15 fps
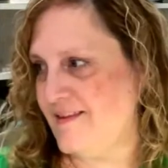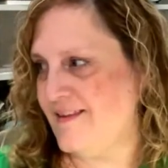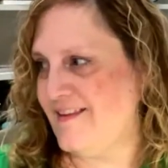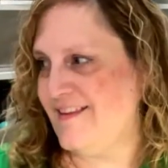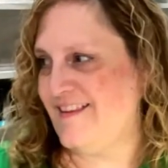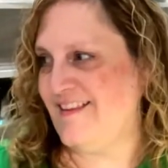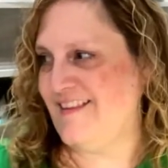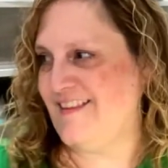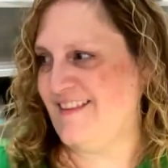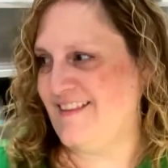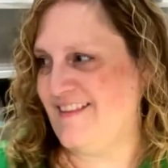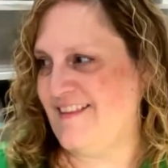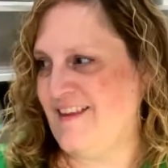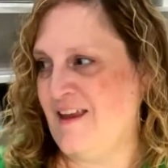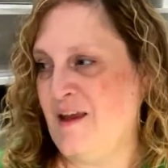If
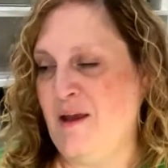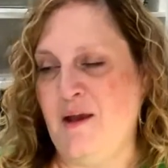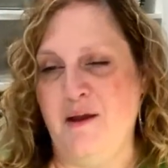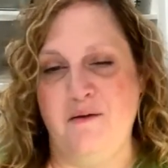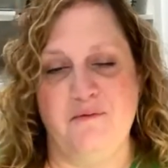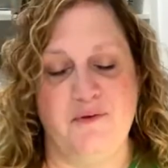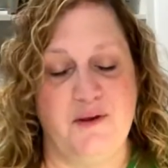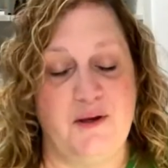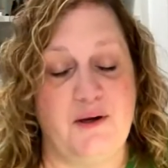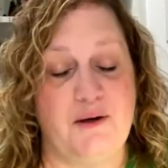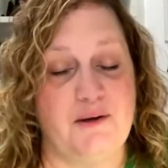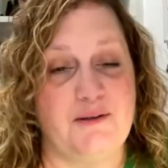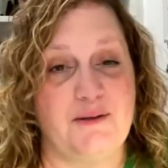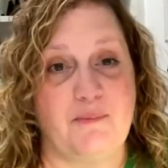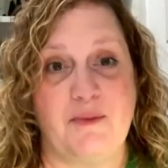you hear
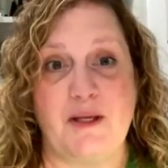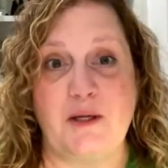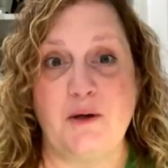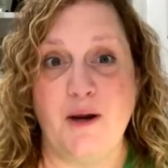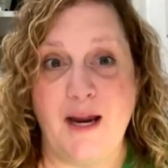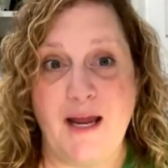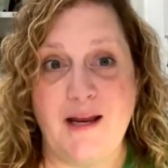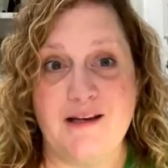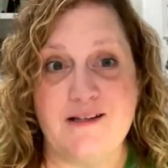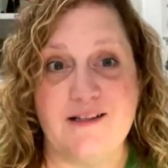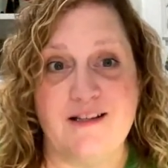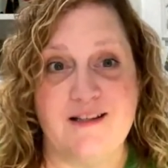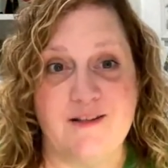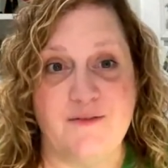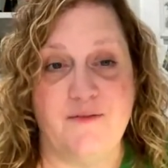something crash,
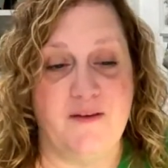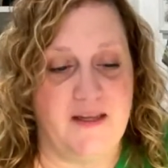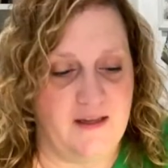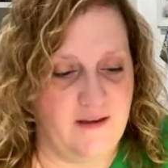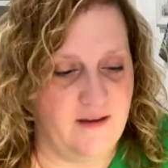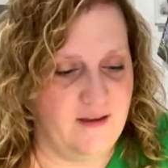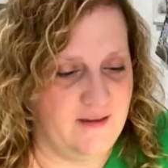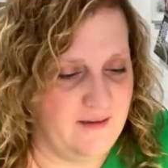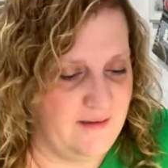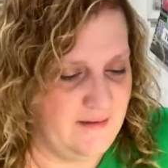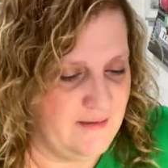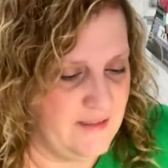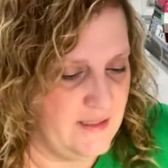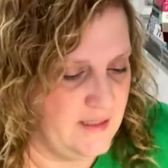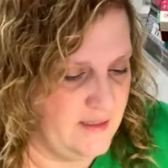it's Fig
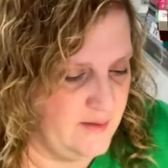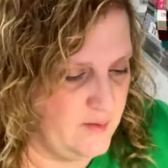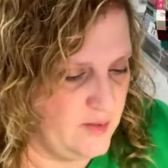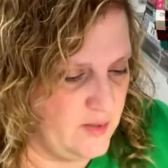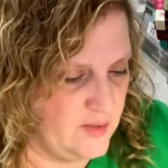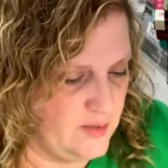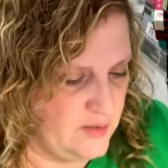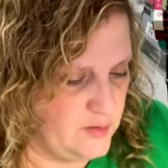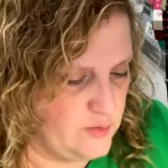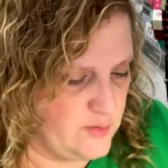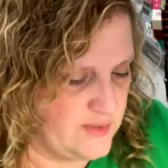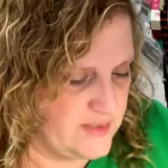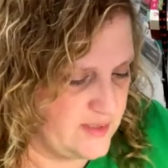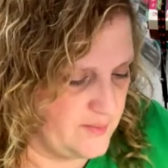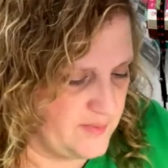doing
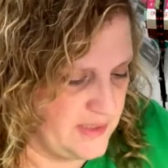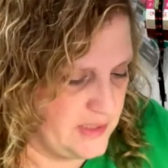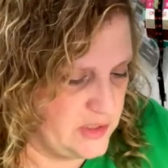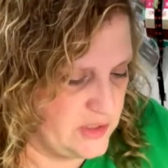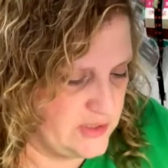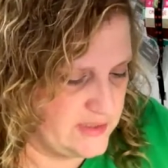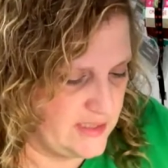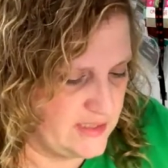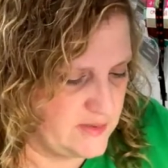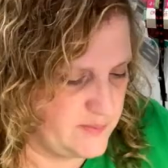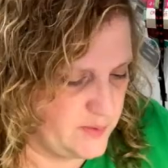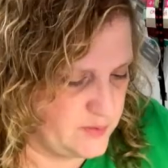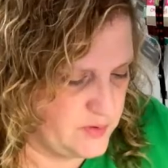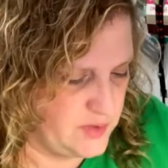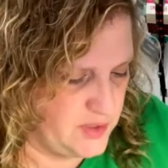something she's not
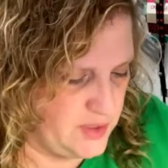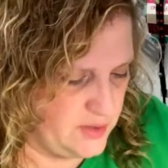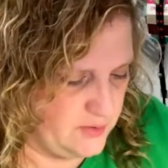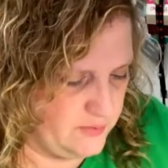supposed to do.